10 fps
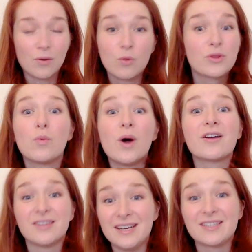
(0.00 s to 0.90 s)
all the
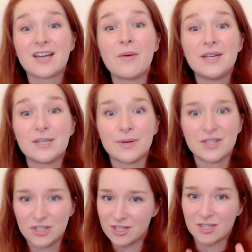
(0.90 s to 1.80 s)
work that needs to go into it
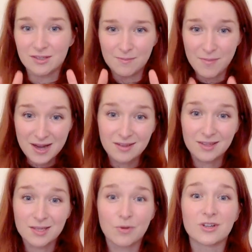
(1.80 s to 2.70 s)
to just make
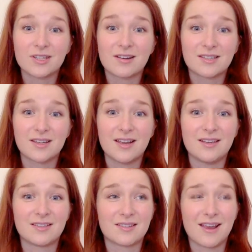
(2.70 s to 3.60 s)
this product
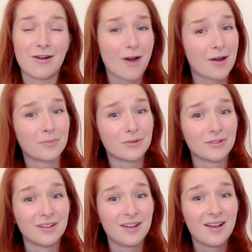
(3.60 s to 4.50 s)
is
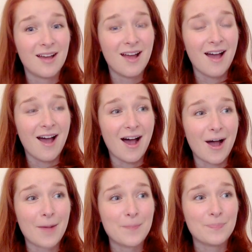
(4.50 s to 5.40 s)
incredible.
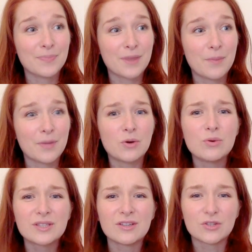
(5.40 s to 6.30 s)
But it
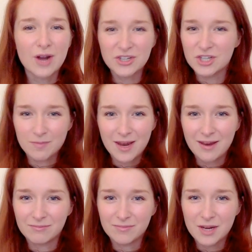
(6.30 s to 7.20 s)
also stretches
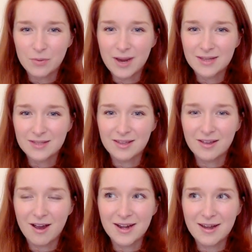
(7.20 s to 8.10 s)
me in ways
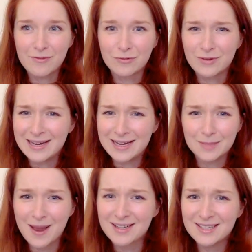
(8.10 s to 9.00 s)
that I never really
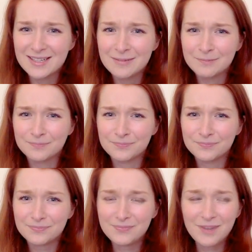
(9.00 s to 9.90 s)
expected.
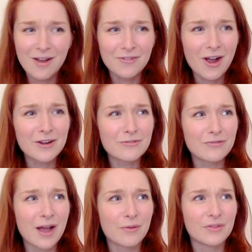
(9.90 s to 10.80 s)
I've kind of
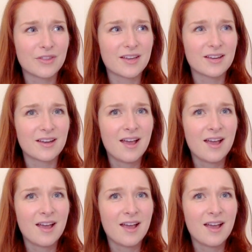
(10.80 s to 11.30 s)
found that